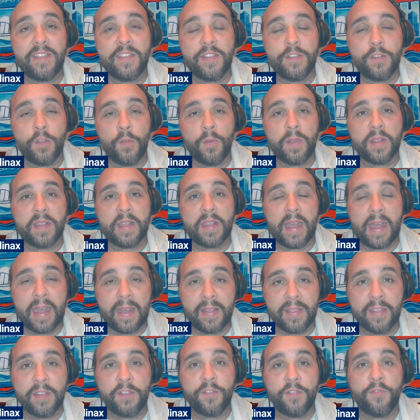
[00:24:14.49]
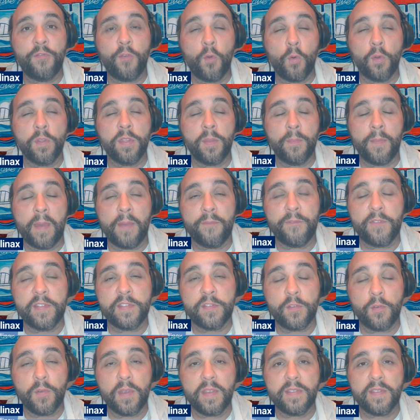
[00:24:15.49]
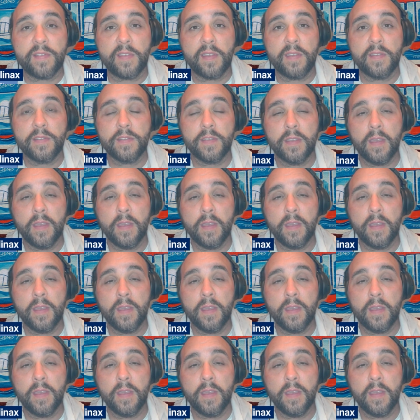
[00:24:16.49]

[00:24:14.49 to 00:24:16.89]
to do in college for the Memphis Grizzlies.